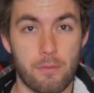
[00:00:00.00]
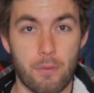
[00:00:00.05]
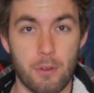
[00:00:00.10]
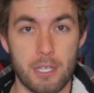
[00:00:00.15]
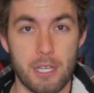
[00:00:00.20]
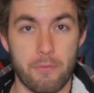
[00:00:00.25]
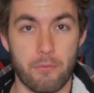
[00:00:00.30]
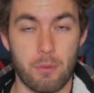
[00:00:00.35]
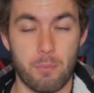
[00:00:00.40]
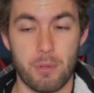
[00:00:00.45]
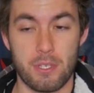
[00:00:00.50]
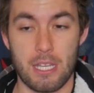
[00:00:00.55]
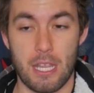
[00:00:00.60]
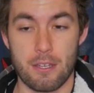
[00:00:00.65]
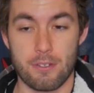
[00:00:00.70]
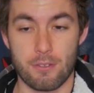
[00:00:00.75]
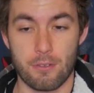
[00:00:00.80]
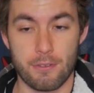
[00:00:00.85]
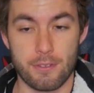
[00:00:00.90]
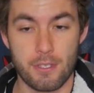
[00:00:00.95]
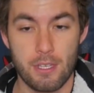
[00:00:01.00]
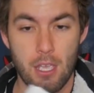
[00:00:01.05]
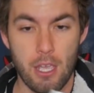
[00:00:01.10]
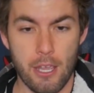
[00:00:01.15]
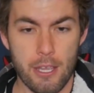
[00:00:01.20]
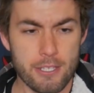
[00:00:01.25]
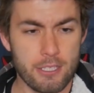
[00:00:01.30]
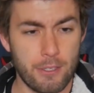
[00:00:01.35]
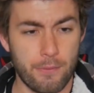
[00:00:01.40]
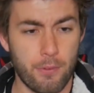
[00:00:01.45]
for different potentials.
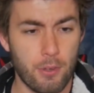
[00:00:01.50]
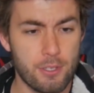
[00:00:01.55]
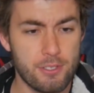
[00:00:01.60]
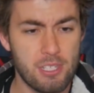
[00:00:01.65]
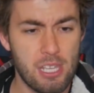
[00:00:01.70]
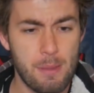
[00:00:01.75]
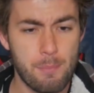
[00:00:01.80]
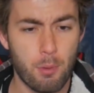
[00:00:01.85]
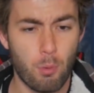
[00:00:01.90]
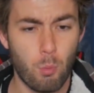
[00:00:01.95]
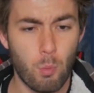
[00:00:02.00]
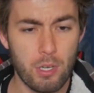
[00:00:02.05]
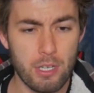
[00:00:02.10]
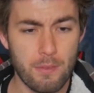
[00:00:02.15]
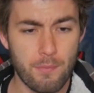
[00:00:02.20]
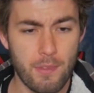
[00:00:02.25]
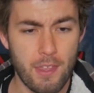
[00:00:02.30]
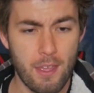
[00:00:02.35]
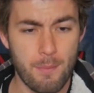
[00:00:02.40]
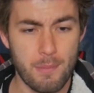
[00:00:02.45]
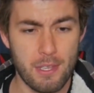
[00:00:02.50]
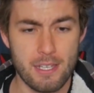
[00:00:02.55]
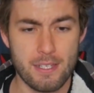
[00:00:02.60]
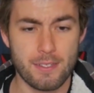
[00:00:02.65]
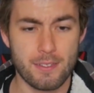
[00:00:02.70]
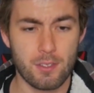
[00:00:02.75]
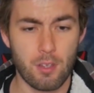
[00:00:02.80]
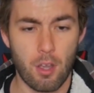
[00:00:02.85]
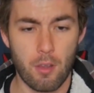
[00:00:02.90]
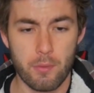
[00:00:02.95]
So for example, one of them
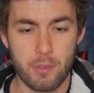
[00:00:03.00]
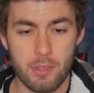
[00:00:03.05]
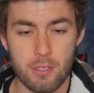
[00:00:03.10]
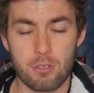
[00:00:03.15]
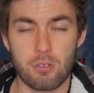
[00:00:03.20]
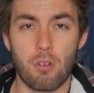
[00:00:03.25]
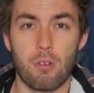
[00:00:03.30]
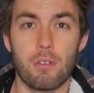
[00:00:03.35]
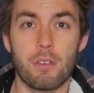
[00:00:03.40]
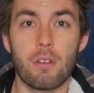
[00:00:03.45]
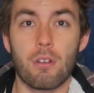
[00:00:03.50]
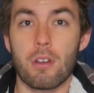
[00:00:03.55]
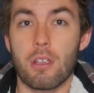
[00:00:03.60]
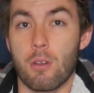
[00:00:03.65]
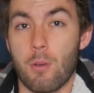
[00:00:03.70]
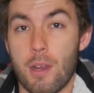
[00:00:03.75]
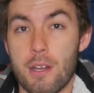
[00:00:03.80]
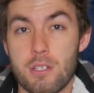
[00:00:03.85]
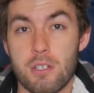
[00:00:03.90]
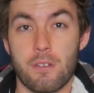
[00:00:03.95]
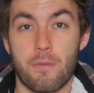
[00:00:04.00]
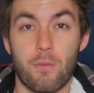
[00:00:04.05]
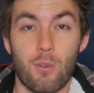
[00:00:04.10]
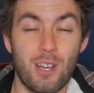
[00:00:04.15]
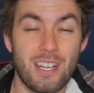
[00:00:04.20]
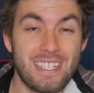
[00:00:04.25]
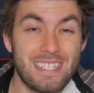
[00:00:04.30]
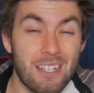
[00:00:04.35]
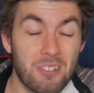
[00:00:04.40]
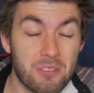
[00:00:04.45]
is solving the Schrodinger equation for
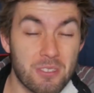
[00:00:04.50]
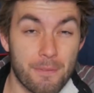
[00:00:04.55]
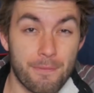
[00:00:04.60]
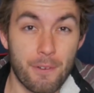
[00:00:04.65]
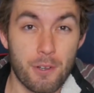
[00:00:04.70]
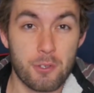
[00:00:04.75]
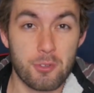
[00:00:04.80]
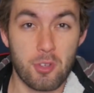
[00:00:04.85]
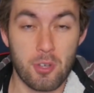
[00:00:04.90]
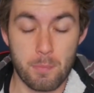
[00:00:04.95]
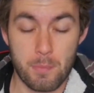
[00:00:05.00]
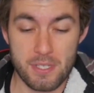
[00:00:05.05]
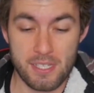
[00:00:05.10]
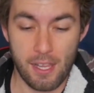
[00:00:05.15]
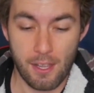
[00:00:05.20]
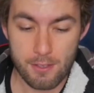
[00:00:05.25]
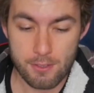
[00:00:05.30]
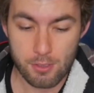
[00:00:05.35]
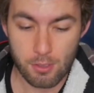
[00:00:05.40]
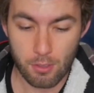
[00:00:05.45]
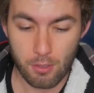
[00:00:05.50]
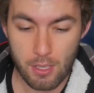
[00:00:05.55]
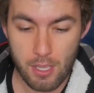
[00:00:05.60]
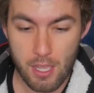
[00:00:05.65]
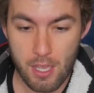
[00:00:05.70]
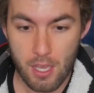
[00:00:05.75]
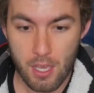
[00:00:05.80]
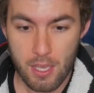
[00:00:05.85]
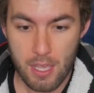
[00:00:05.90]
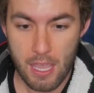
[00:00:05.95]
a delta function potential,
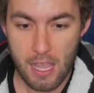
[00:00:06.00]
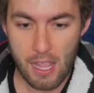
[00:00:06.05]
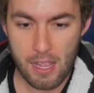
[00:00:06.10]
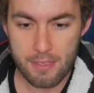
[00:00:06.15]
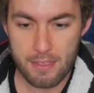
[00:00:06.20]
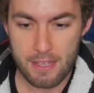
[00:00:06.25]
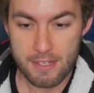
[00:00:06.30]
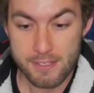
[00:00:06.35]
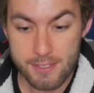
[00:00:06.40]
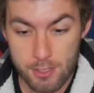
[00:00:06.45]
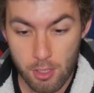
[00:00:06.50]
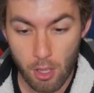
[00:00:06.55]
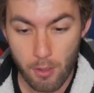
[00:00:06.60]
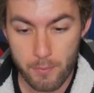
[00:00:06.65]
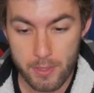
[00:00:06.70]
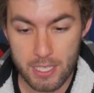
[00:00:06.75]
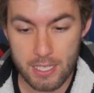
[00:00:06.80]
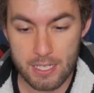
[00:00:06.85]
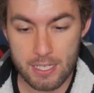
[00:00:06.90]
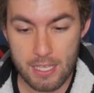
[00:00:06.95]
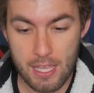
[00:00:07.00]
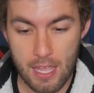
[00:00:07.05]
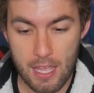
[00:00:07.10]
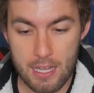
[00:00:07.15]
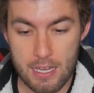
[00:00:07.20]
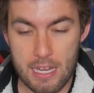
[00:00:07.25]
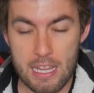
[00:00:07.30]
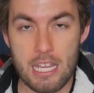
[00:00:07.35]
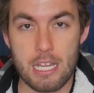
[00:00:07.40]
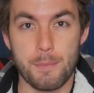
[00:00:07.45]
and then solving it
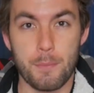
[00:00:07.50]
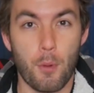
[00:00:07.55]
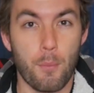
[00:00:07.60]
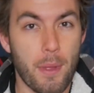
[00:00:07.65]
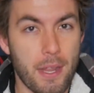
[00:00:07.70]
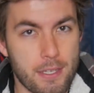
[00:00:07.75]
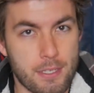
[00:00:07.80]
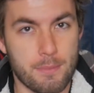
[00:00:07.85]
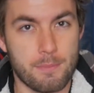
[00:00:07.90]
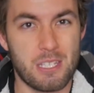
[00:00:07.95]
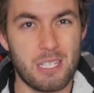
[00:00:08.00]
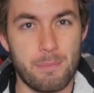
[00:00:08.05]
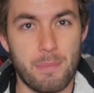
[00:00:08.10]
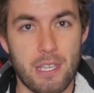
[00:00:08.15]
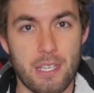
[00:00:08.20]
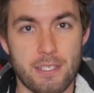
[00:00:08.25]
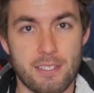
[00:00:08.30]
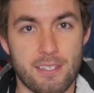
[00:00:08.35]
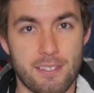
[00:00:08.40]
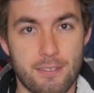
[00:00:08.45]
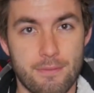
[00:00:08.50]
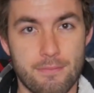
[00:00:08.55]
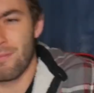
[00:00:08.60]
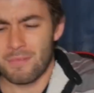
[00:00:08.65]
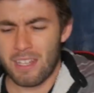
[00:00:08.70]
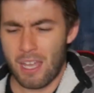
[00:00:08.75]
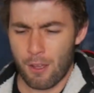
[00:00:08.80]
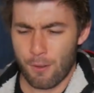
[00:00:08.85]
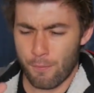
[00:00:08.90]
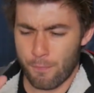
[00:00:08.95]
again in momentum space.
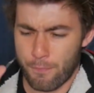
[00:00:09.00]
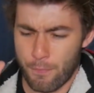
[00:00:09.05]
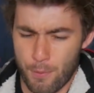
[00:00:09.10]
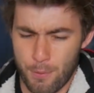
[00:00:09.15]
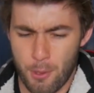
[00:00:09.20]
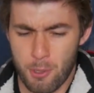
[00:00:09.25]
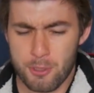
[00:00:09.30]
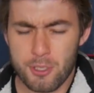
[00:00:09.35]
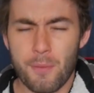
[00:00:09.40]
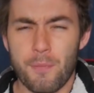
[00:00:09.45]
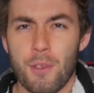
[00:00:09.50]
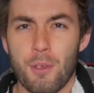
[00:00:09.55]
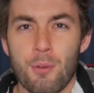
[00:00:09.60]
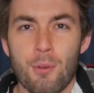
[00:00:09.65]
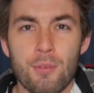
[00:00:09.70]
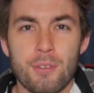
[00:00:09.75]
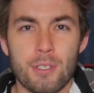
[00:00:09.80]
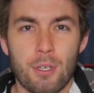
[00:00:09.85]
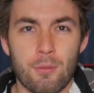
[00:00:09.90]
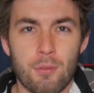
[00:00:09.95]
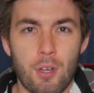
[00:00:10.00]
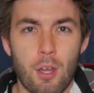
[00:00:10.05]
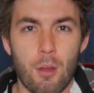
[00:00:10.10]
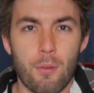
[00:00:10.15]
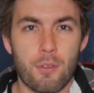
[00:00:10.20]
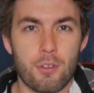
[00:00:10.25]
Now, for those of you who don't know,